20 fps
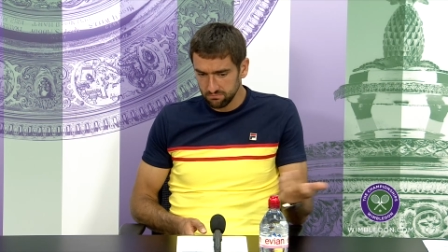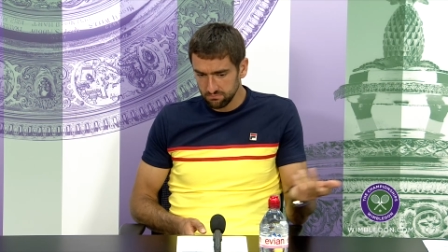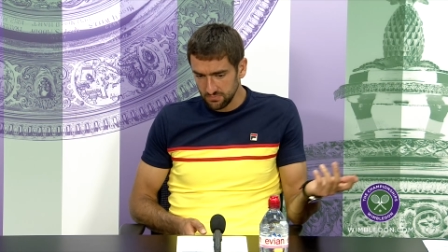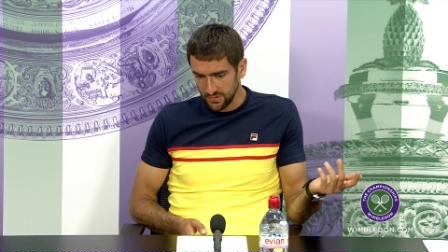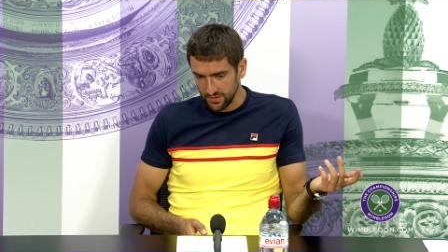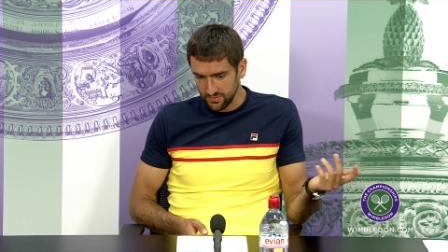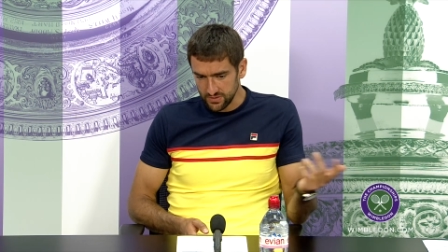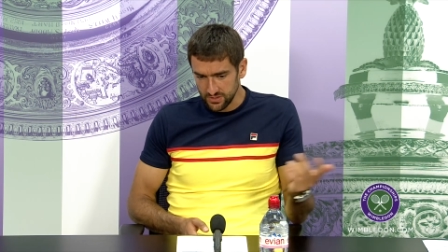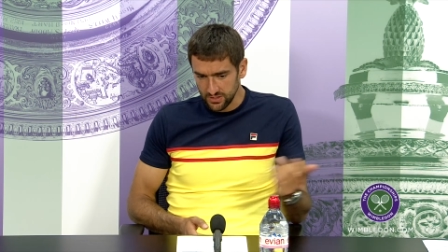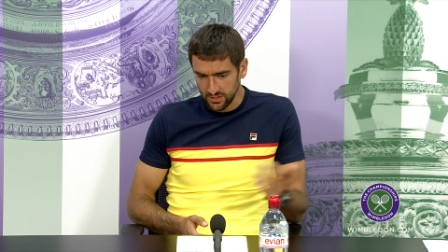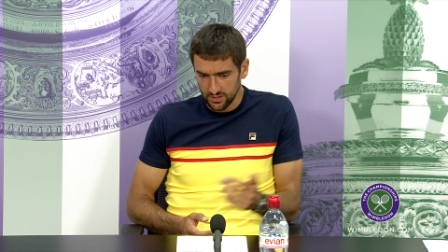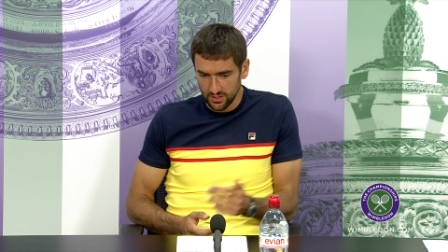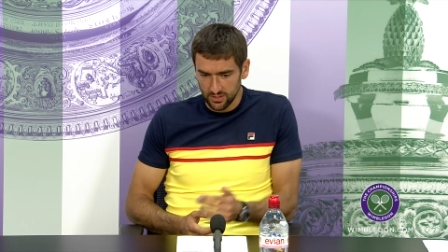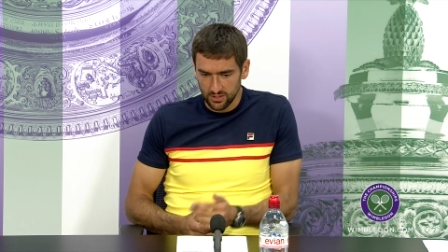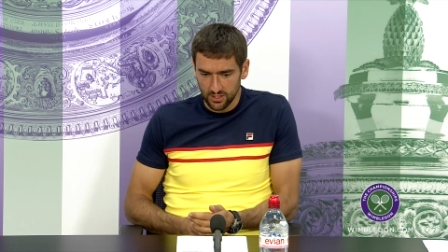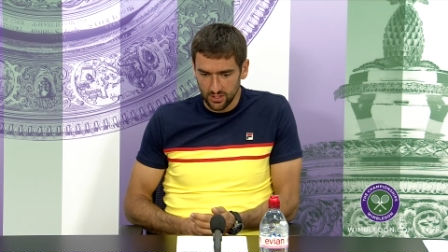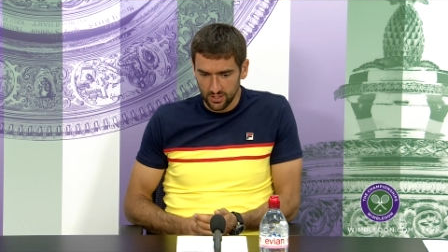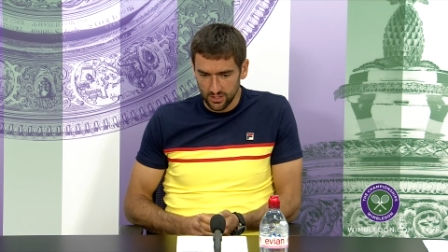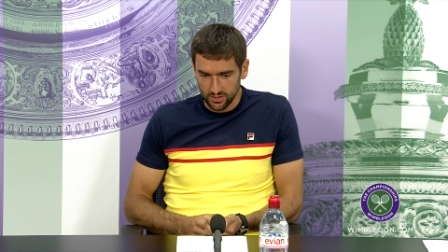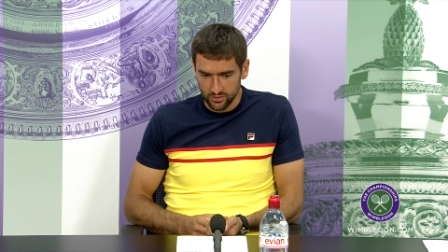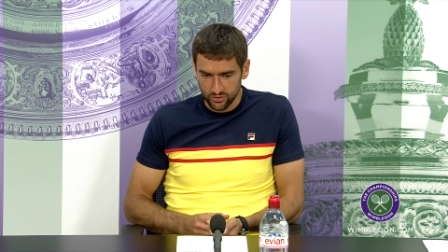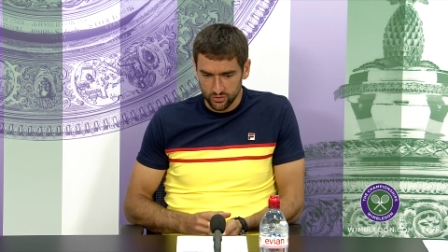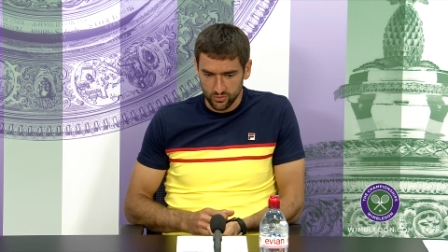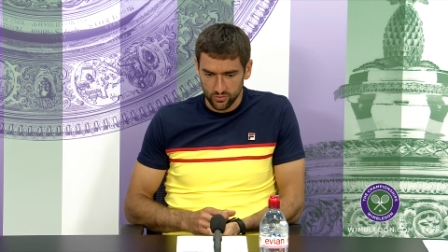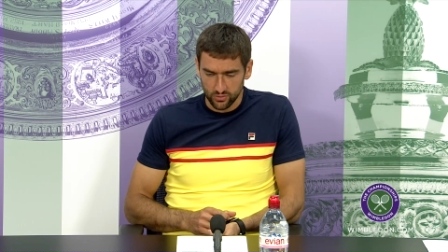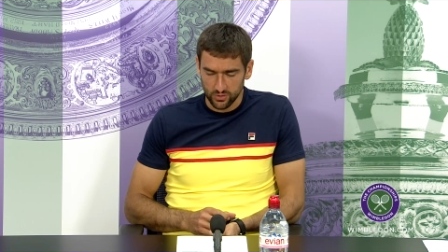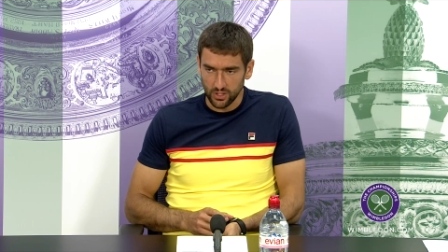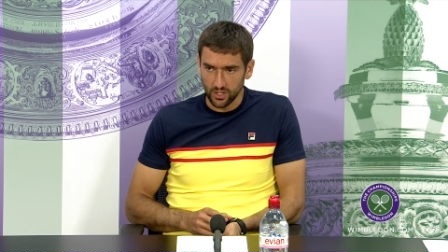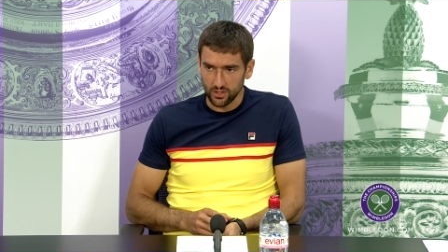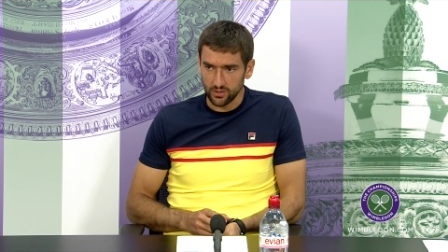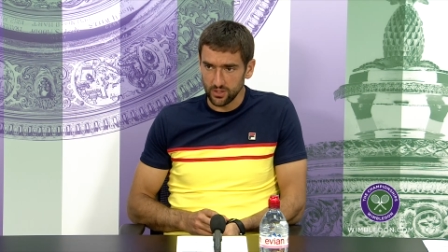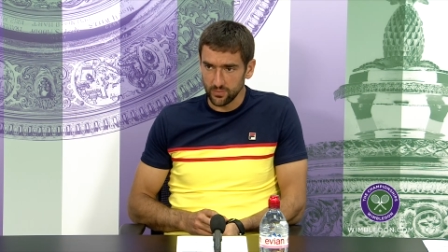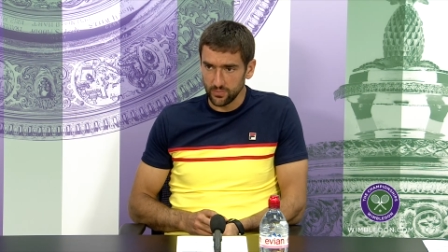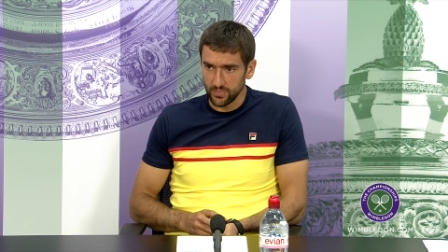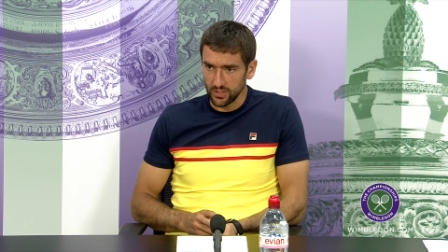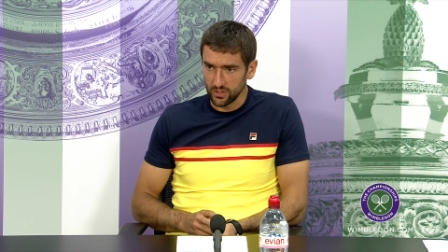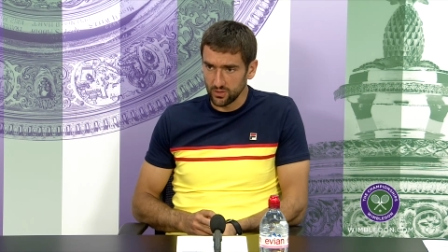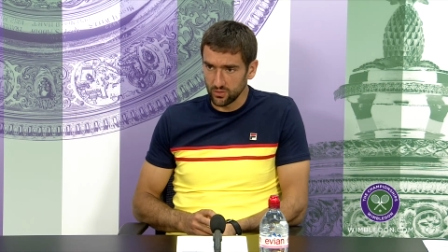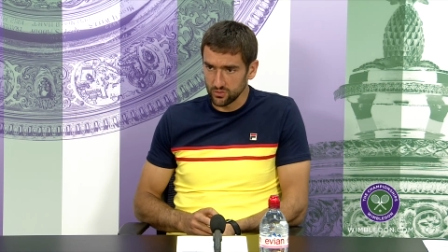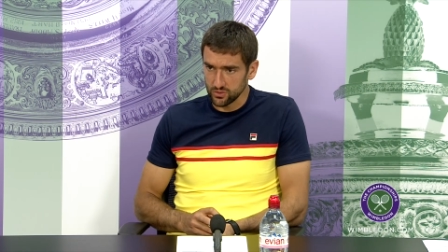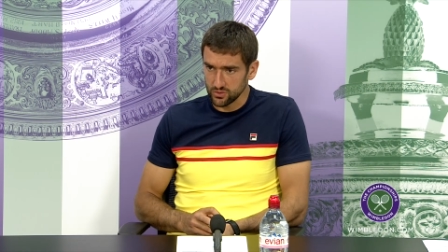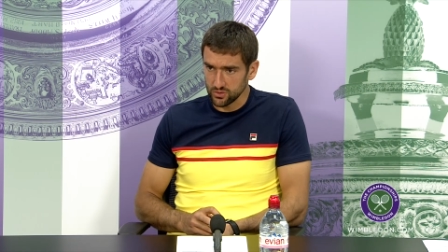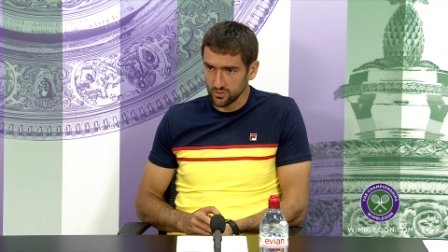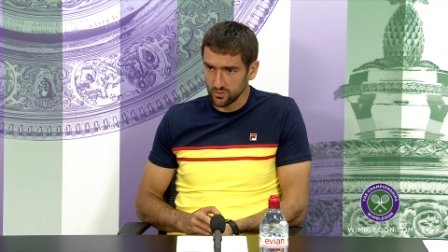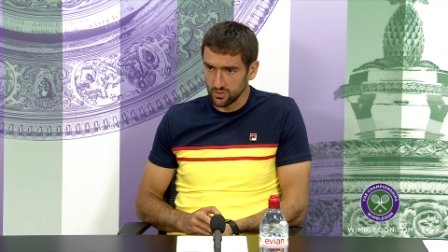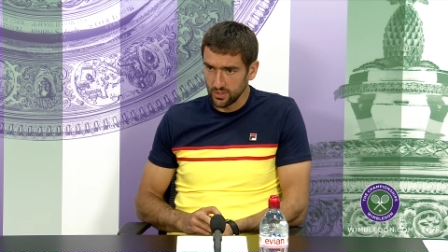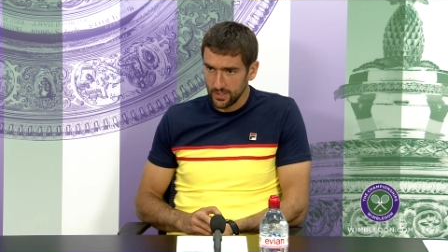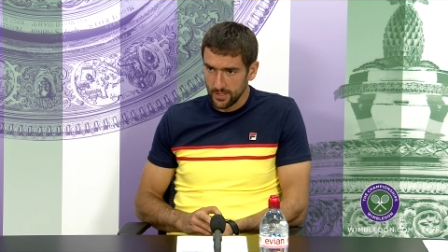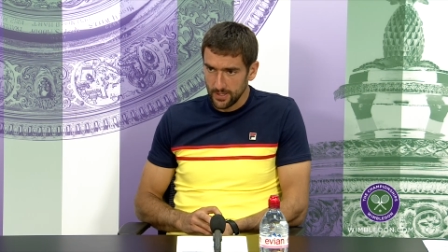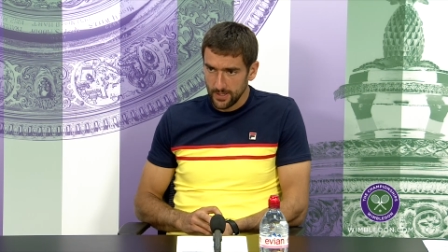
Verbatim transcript: I've seen that he in Stuttgart he played also.